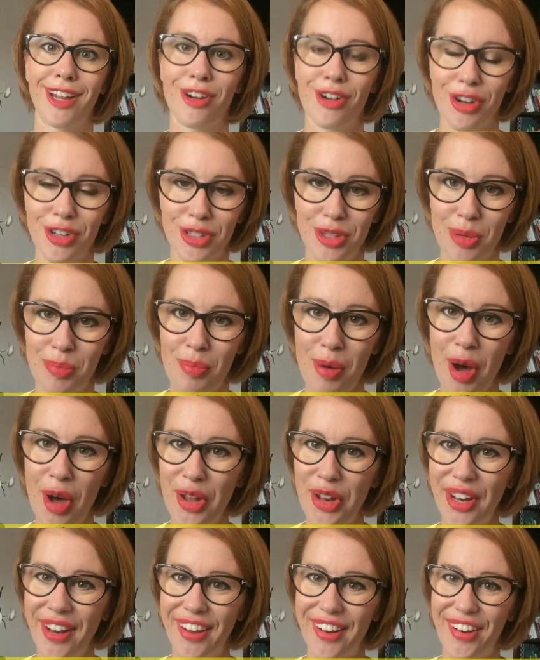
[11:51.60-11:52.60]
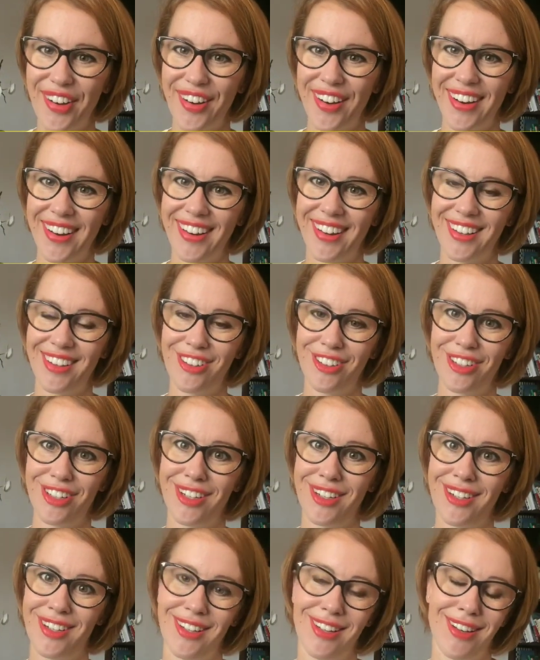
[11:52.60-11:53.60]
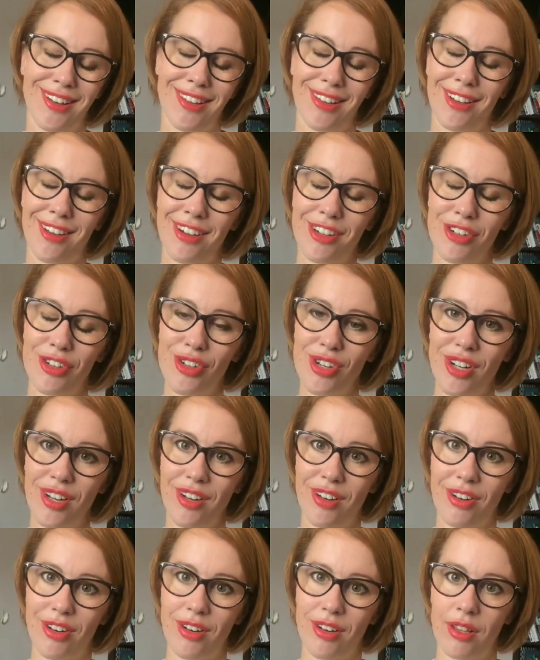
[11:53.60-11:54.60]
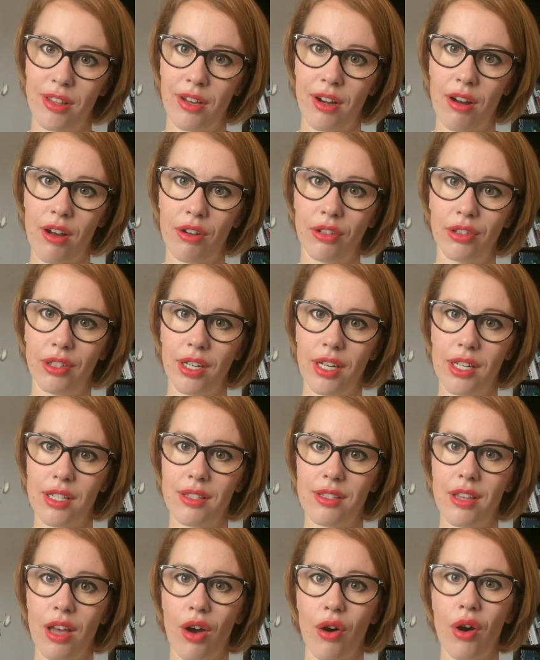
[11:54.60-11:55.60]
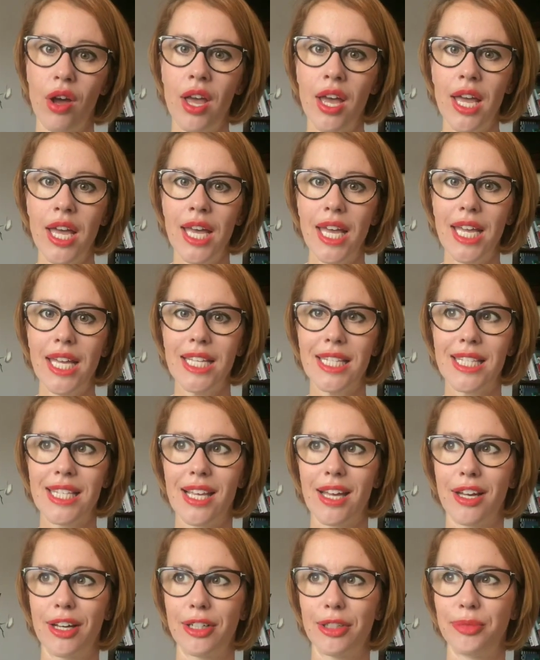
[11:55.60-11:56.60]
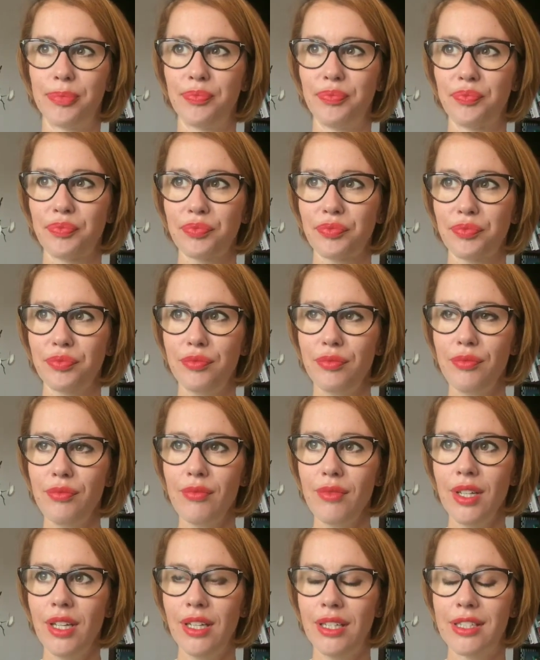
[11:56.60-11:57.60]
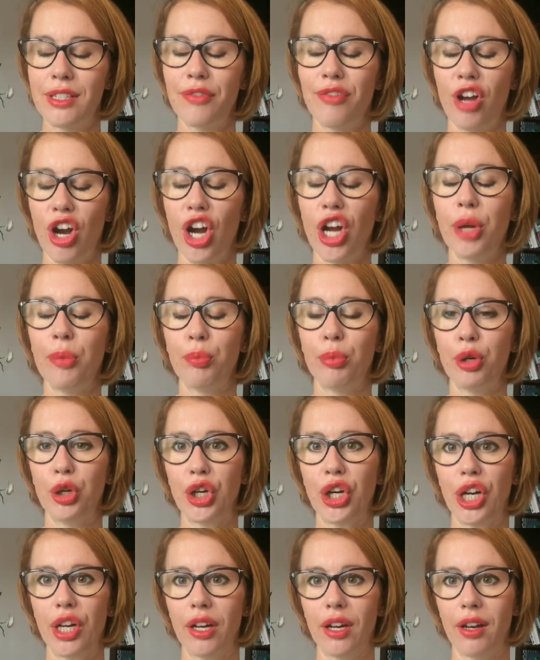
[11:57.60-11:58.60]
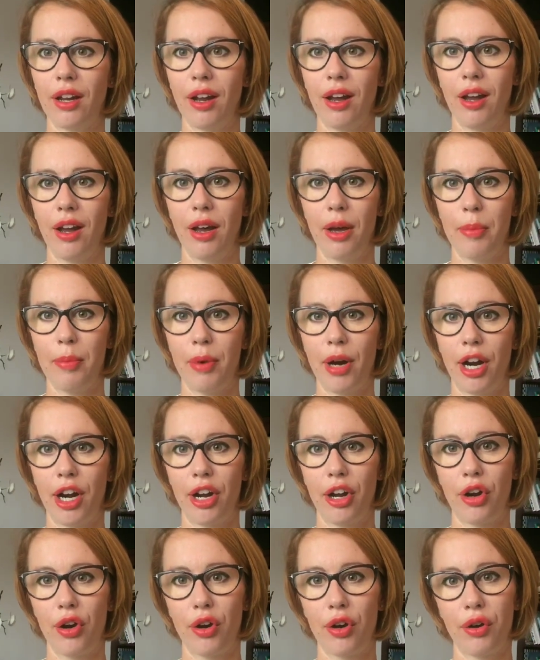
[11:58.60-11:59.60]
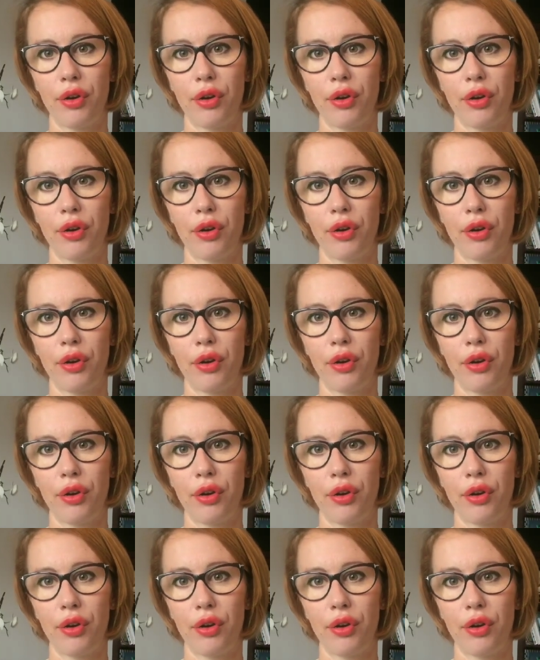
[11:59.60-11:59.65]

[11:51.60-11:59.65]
across the pond or in another country, on another continent. So it's a very important part